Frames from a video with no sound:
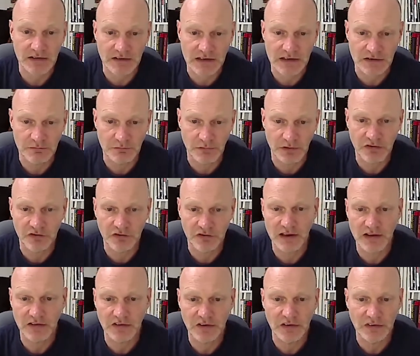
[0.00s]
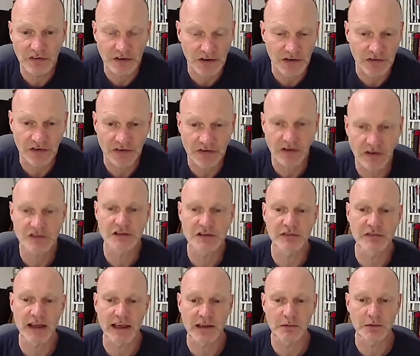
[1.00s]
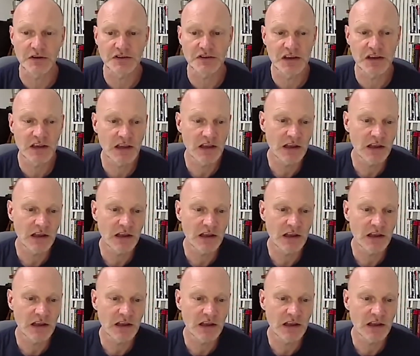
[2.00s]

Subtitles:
needn't restrict us in our discussion of language.